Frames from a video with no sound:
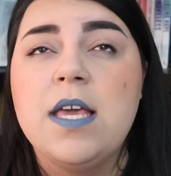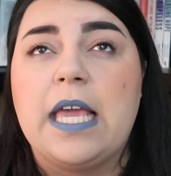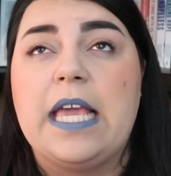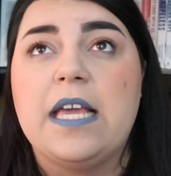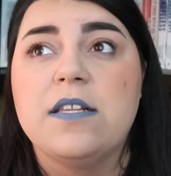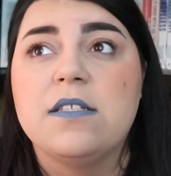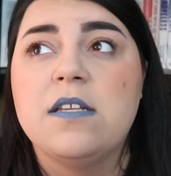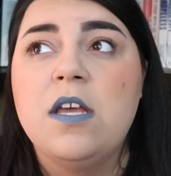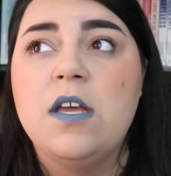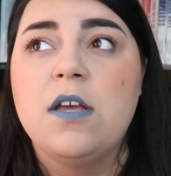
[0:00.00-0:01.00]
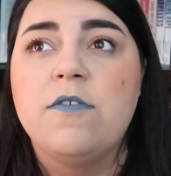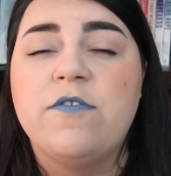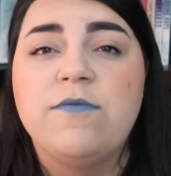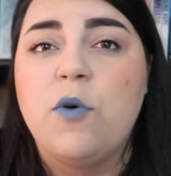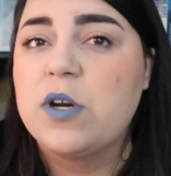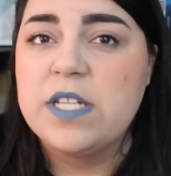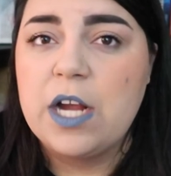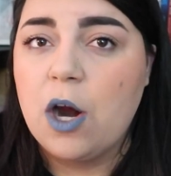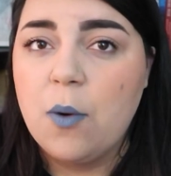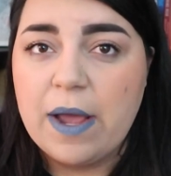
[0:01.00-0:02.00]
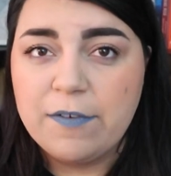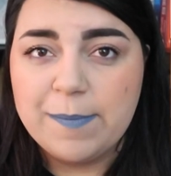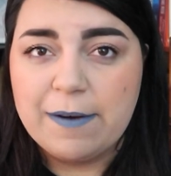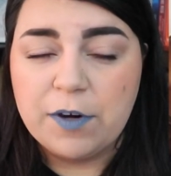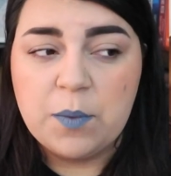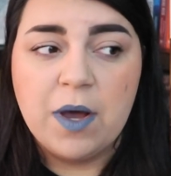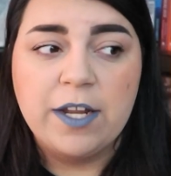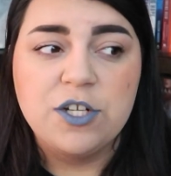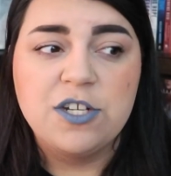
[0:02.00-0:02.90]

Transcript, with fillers: he is forcing her away from everyone.